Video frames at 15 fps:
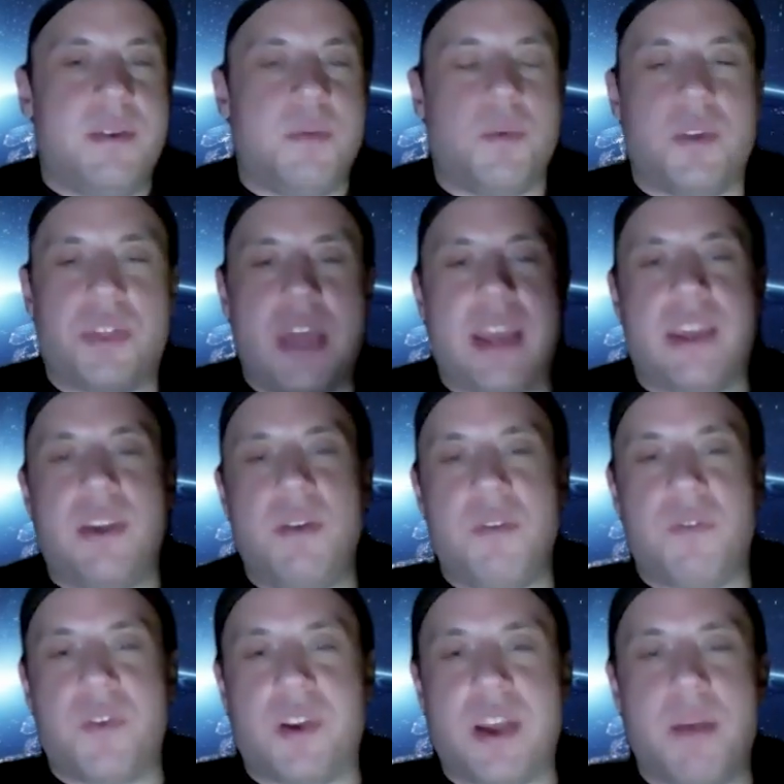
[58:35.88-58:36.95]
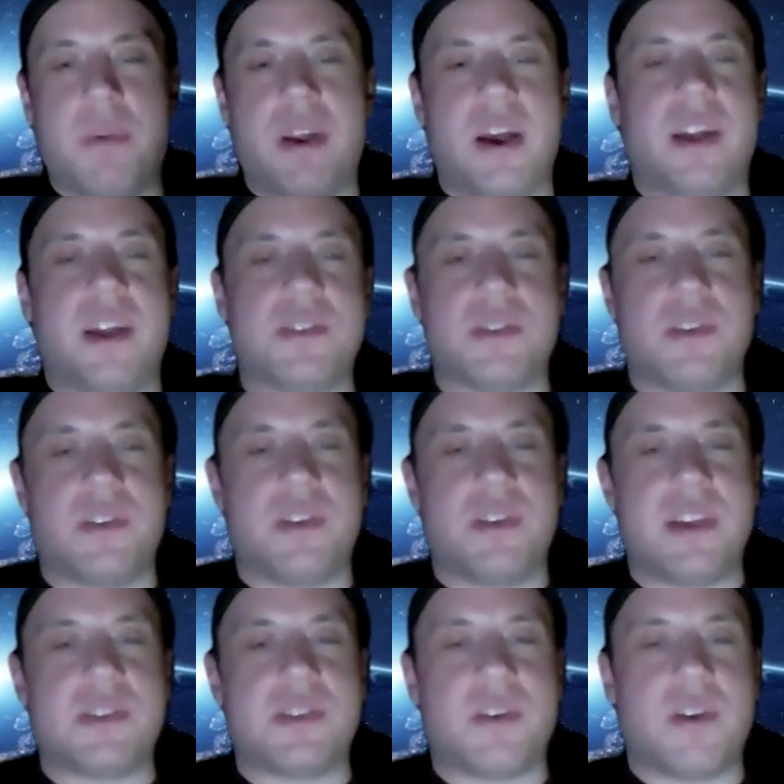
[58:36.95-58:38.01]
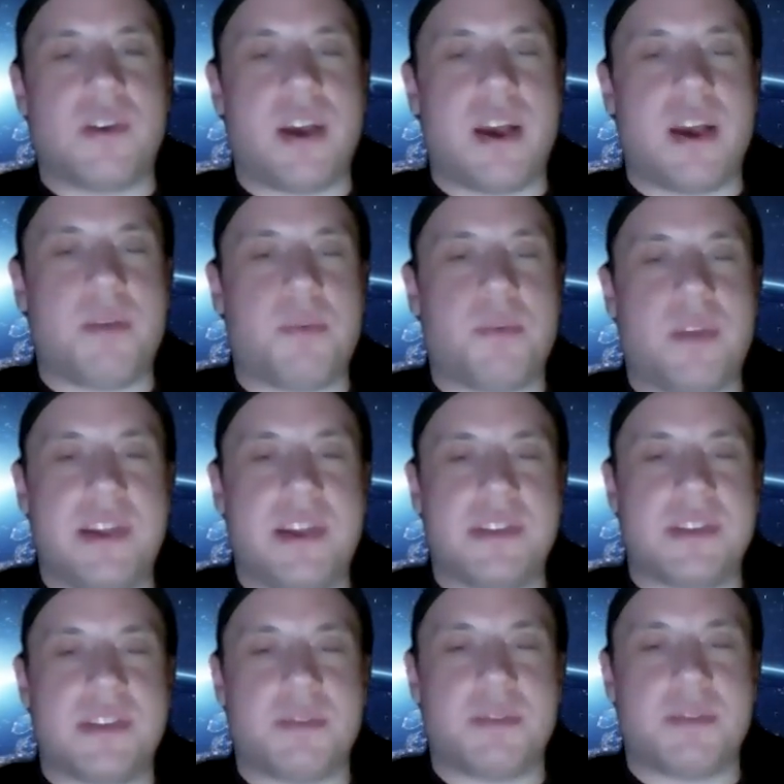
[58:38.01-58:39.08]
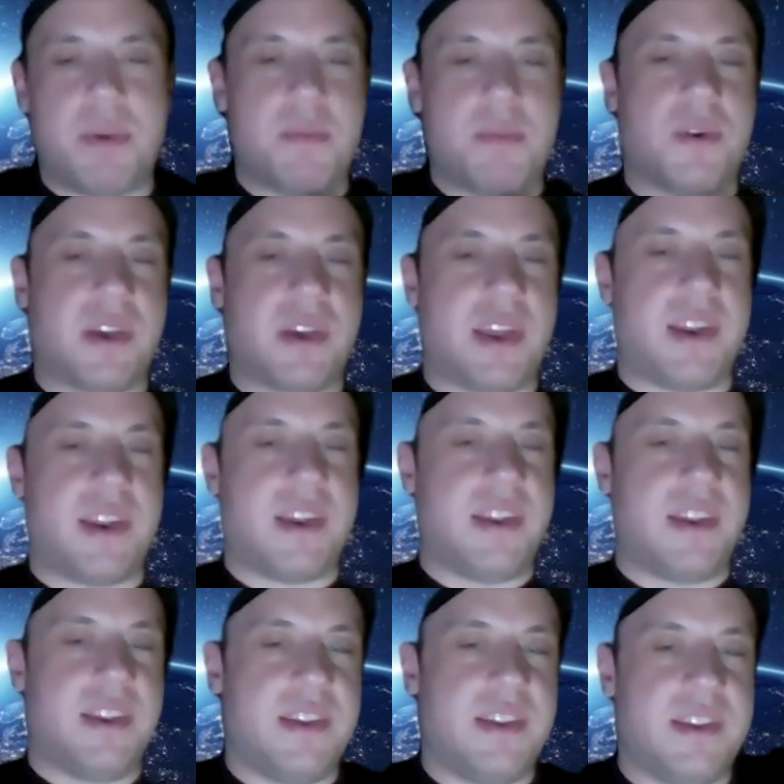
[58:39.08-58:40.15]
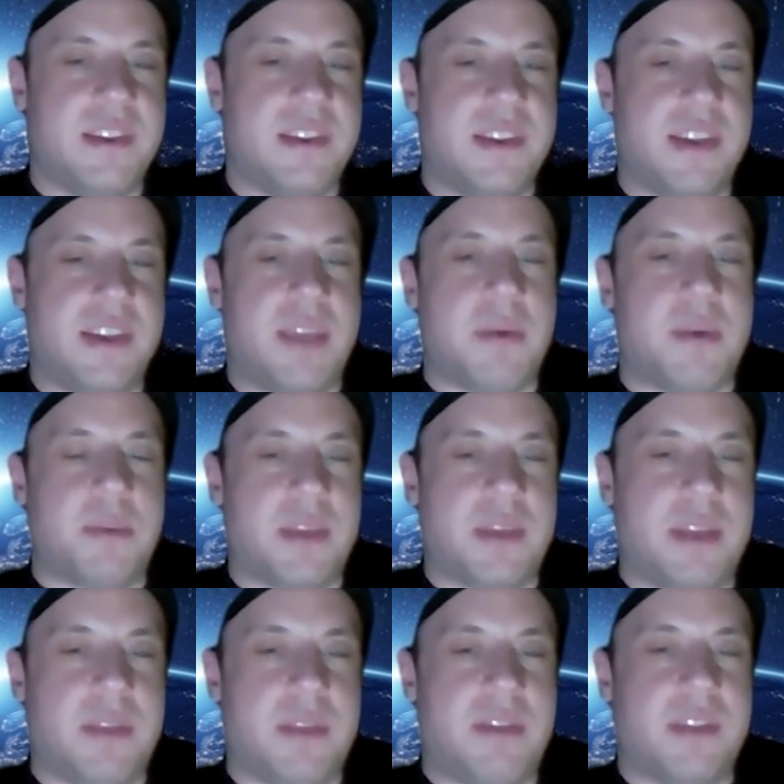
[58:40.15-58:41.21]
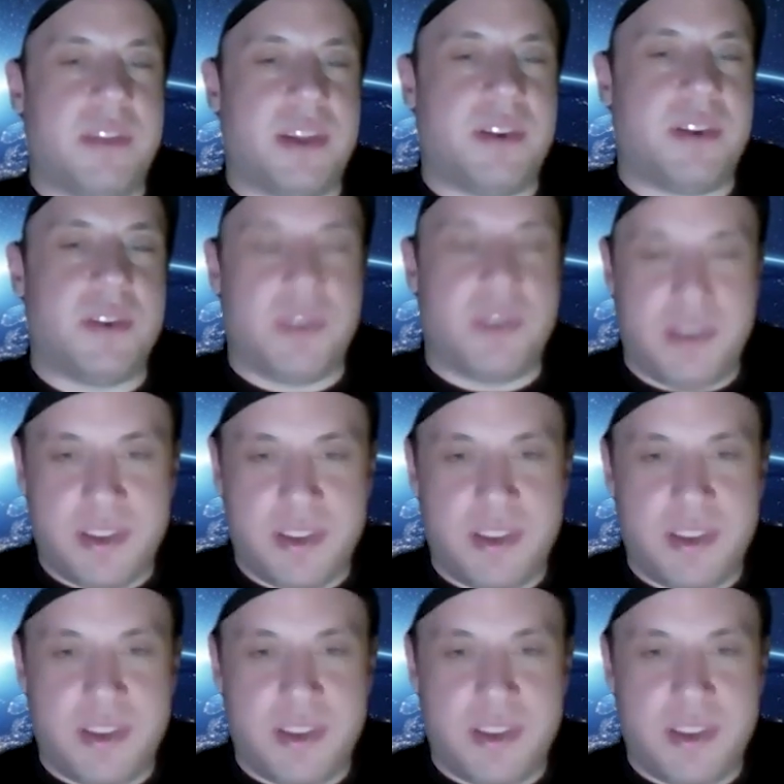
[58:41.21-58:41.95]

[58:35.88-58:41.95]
Well, thank you for coming on. Is there a place where people can keep updated with everything you're doing?